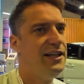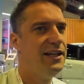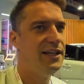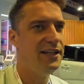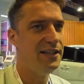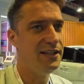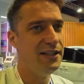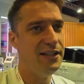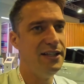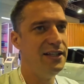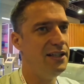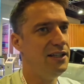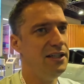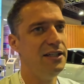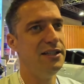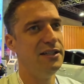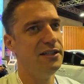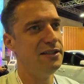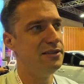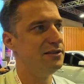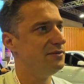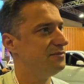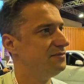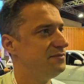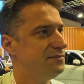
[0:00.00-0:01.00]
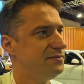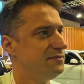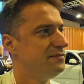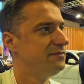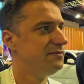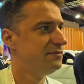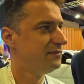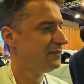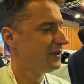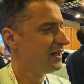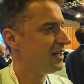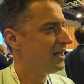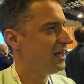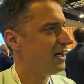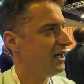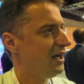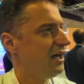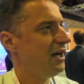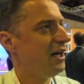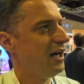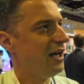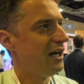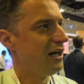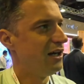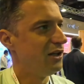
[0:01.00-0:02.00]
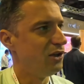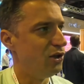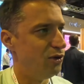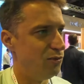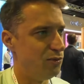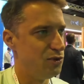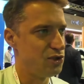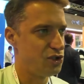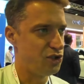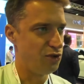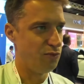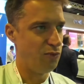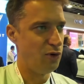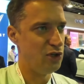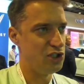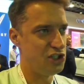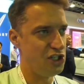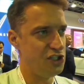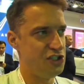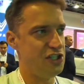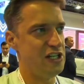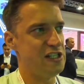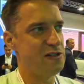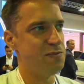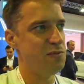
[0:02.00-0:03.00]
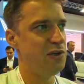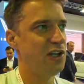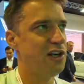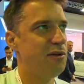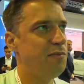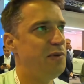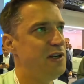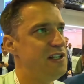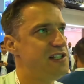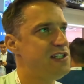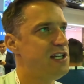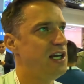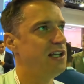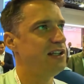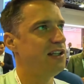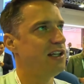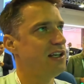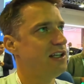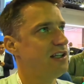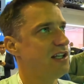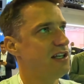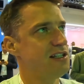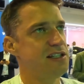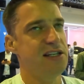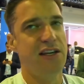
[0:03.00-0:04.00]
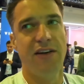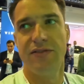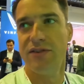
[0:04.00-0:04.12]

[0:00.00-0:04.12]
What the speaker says: I'll give them 5 to 10 years, and I think most of the world will switch to the Chinese car